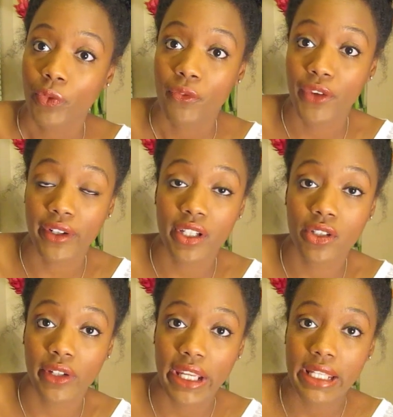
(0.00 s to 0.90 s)
Very
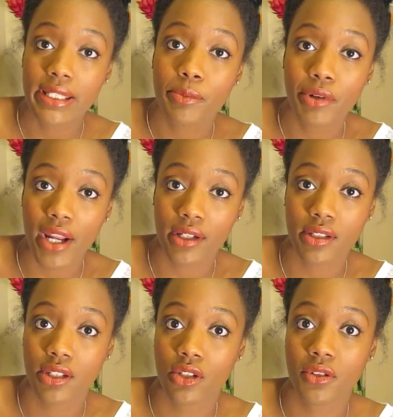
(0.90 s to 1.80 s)
great product
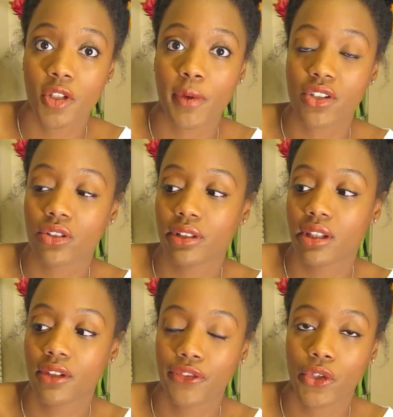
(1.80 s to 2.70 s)
to use, especially
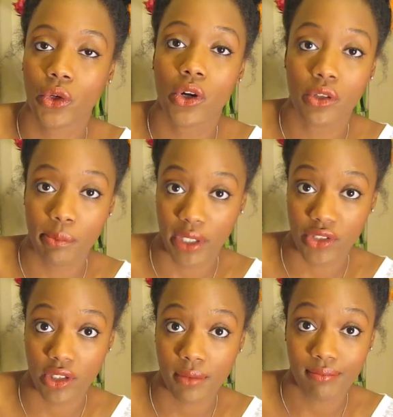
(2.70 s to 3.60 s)
if you're on a
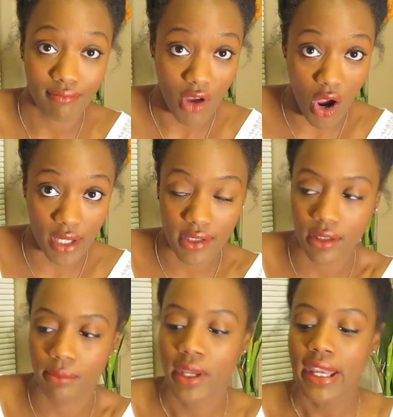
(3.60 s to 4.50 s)
budget. Awesome.